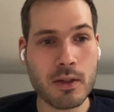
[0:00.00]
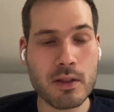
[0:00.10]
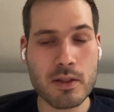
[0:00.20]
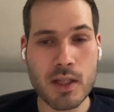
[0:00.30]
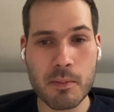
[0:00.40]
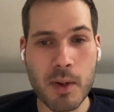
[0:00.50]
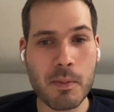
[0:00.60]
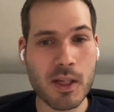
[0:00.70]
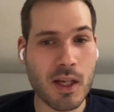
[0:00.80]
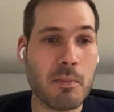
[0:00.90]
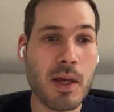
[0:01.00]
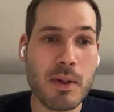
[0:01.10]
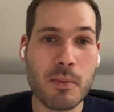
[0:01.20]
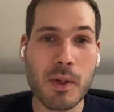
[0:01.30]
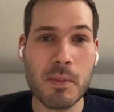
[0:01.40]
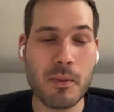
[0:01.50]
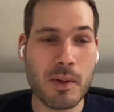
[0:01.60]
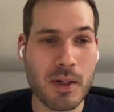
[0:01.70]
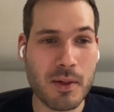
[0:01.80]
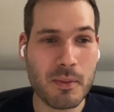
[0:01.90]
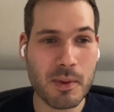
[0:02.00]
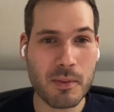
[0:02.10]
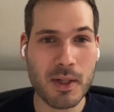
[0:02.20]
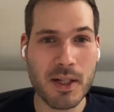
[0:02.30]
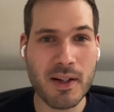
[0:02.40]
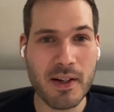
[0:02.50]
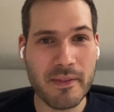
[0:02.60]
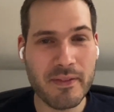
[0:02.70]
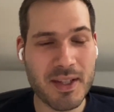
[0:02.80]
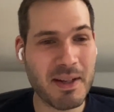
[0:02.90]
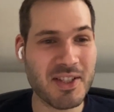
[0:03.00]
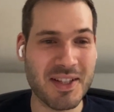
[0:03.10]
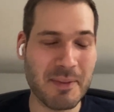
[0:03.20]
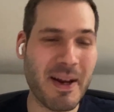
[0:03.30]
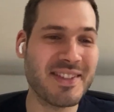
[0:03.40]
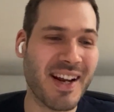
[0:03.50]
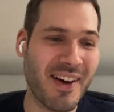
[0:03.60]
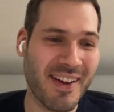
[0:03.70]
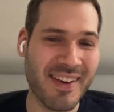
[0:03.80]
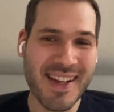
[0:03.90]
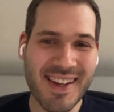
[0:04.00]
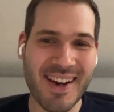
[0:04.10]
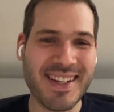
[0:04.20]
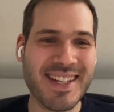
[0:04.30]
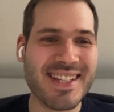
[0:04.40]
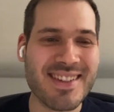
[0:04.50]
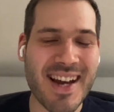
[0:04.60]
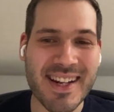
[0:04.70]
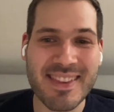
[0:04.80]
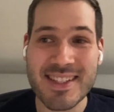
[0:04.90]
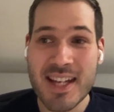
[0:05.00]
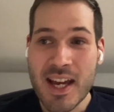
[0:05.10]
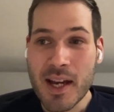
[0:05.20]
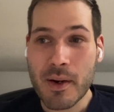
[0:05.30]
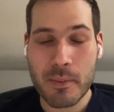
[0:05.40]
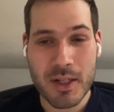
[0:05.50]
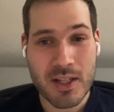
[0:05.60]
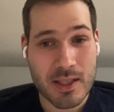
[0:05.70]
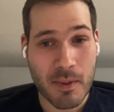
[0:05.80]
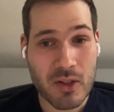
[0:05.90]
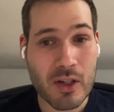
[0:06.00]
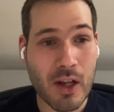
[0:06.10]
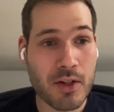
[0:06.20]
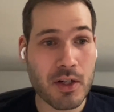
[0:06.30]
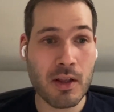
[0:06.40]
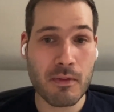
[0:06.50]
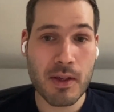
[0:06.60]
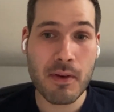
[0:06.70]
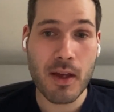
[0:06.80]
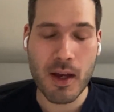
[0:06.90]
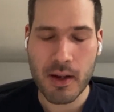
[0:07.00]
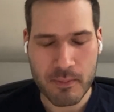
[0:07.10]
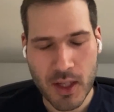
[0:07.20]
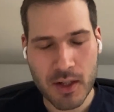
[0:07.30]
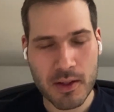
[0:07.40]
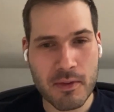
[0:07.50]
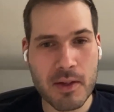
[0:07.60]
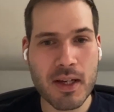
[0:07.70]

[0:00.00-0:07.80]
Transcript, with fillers: It's not public yet. Maybe it will be when we're when we're uh, depends on depends on how long it takes to edit this. Or we're just about to launch on the VV uh, not on the VV